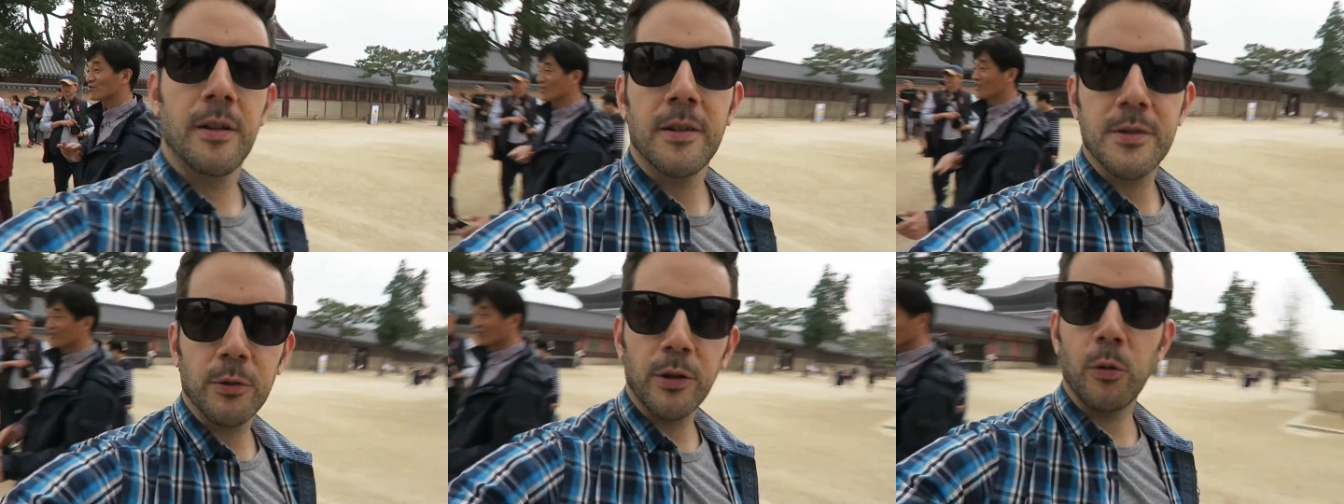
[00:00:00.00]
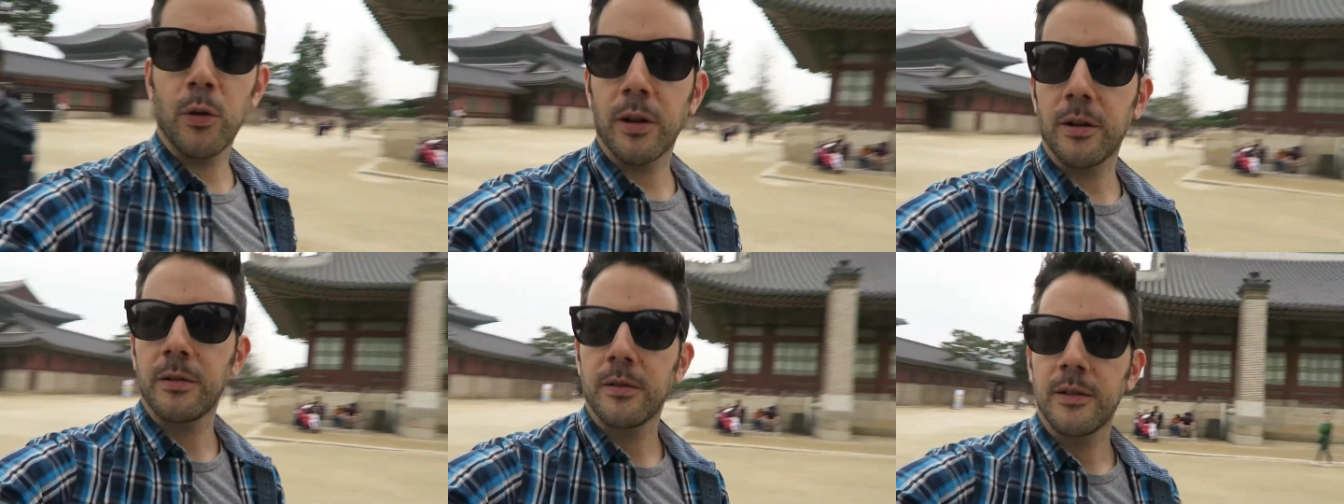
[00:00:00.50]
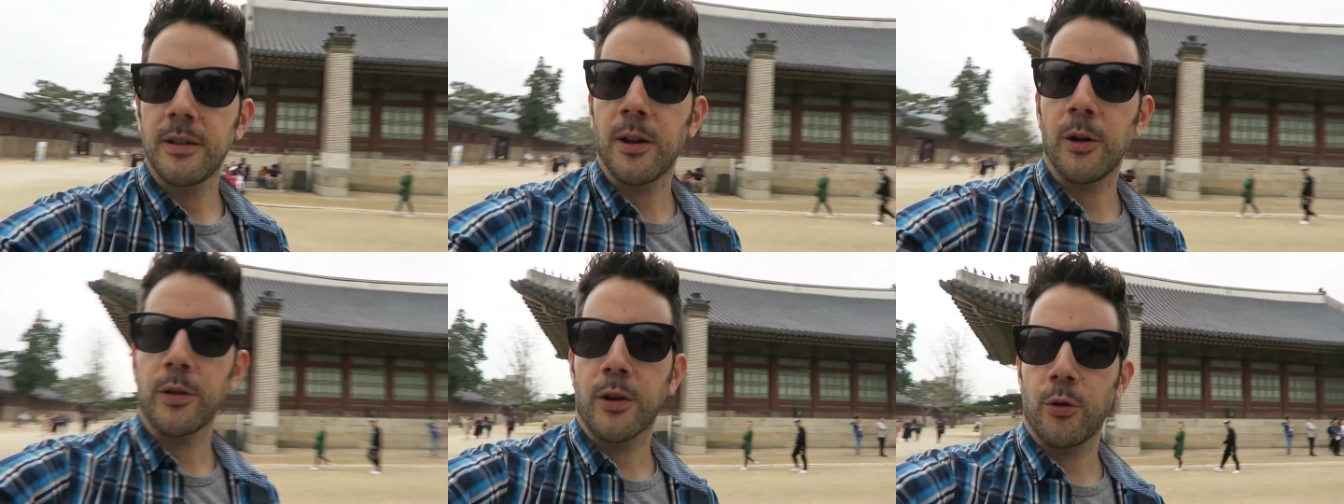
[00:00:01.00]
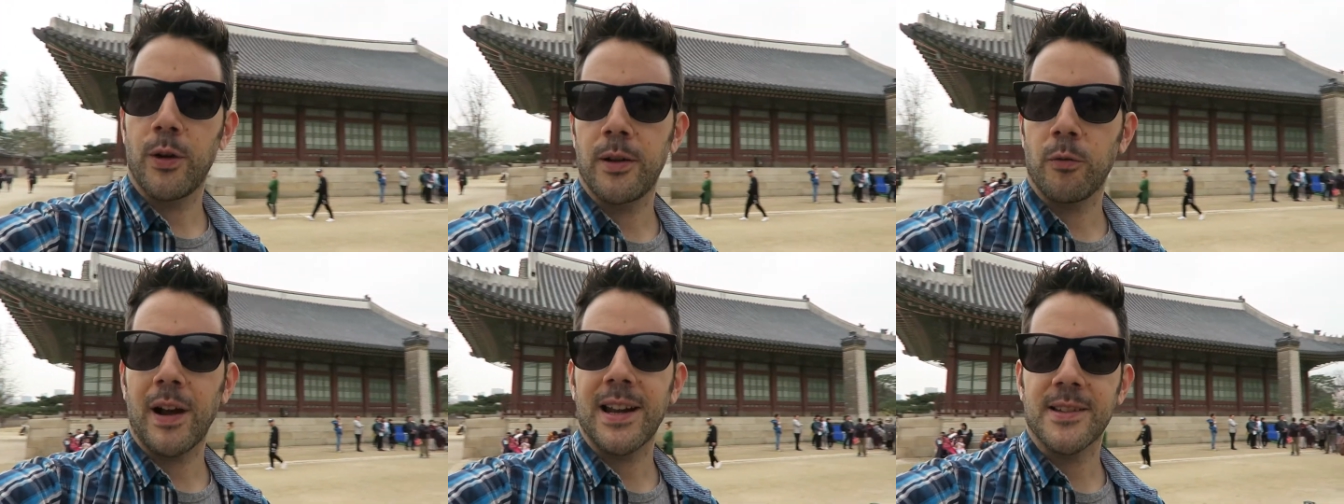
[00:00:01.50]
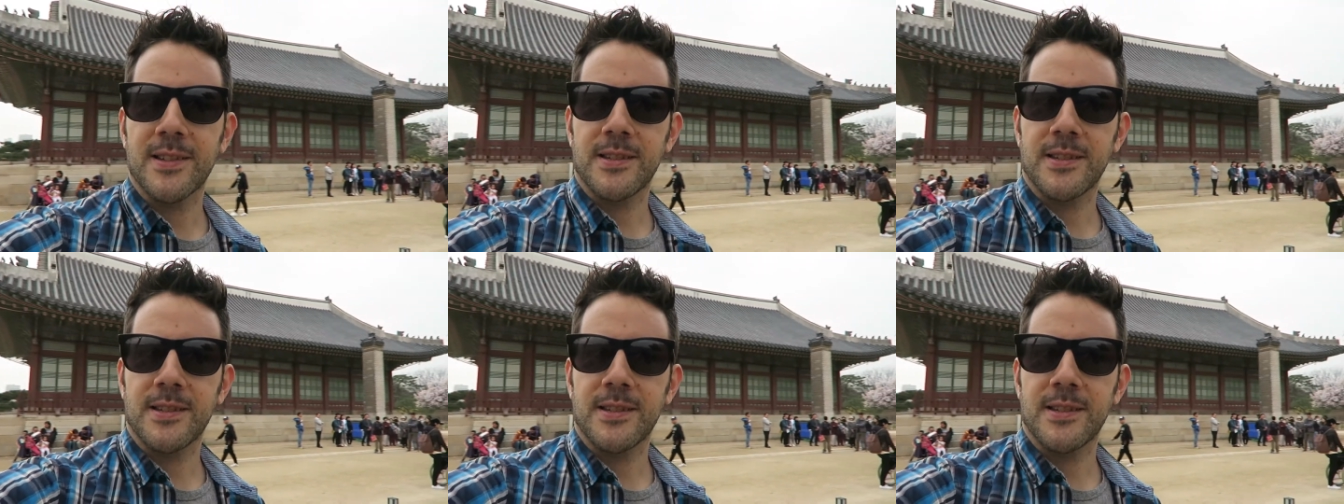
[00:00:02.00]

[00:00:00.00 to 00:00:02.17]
It's only where, you know, the Korean writing